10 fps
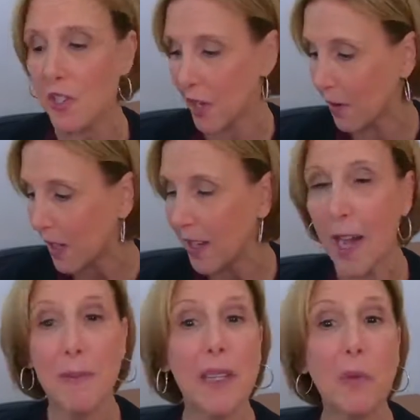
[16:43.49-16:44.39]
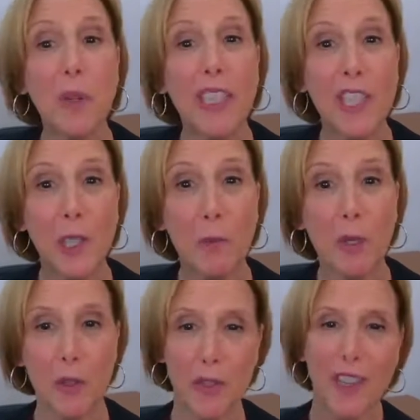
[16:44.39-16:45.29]
So I'm in a really good
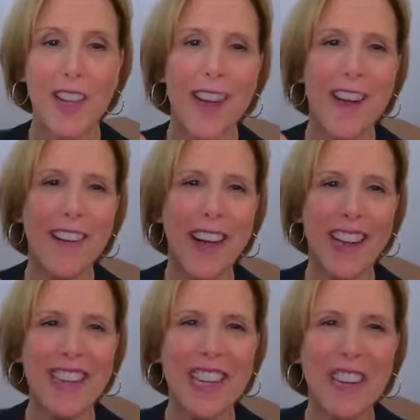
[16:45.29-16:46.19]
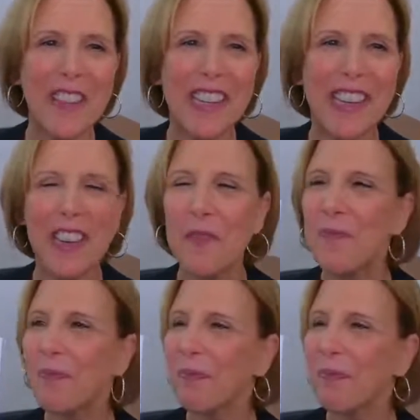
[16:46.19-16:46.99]
mood. All right, here we go.